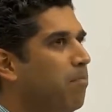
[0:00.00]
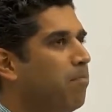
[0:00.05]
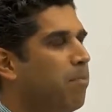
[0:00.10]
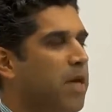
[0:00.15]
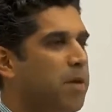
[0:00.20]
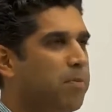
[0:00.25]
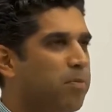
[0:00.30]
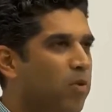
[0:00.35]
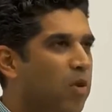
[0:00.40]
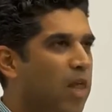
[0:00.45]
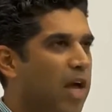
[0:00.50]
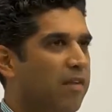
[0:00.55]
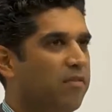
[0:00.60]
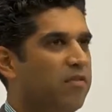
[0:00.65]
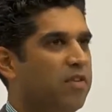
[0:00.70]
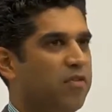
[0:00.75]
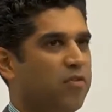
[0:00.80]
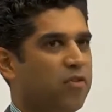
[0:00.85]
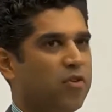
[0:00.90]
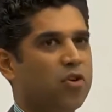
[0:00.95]
people
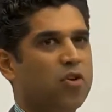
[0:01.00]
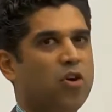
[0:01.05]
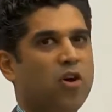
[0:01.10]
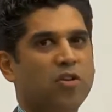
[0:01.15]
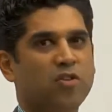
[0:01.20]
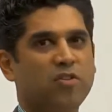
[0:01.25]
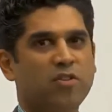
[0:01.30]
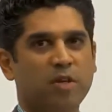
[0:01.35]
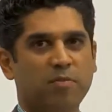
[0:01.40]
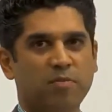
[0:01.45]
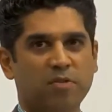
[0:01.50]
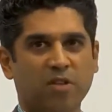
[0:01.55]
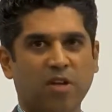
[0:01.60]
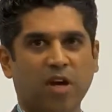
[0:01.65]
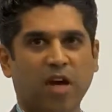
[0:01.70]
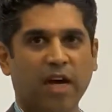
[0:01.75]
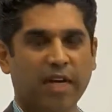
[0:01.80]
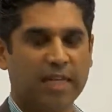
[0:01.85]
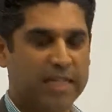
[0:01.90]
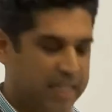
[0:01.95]
have different concepts and
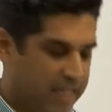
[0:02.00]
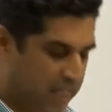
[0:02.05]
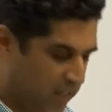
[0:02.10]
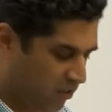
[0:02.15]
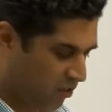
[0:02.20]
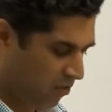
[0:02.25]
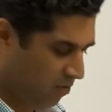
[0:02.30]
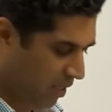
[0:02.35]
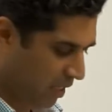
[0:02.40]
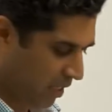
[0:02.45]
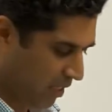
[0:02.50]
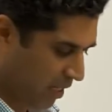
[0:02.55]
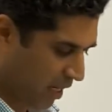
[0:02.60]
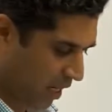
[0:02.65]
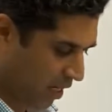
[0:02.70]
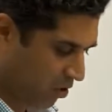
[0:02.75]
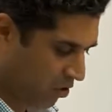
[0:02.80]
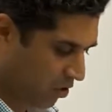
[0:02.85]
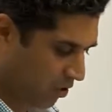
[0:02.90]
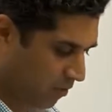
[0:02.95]
ideas of
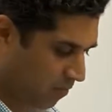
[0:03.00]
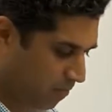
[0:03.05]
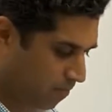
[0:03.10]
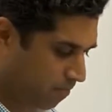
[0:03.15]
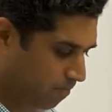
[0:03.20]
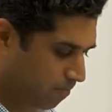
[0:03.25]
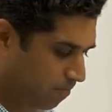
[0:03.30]
meditation.